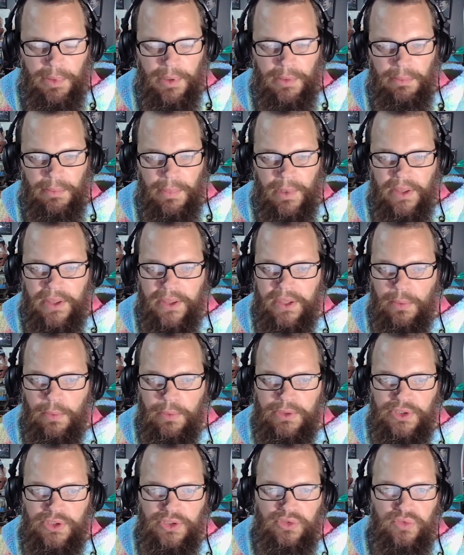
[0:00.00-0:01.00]
But the
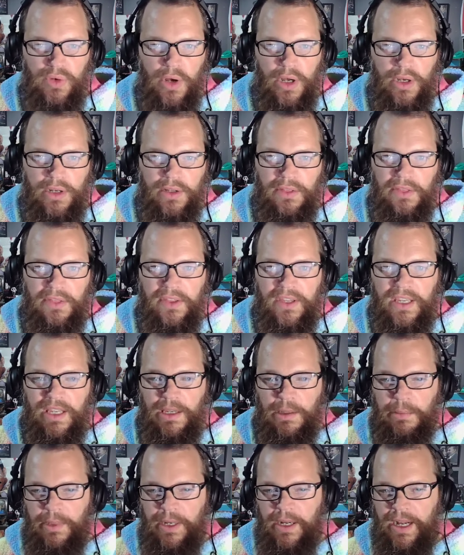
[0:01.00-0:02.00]
strong
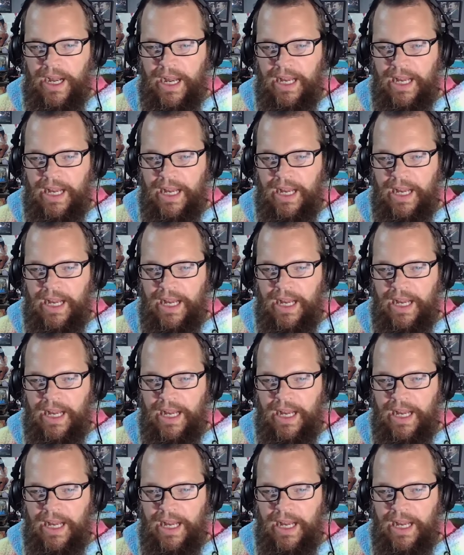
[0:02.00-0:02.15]
theme,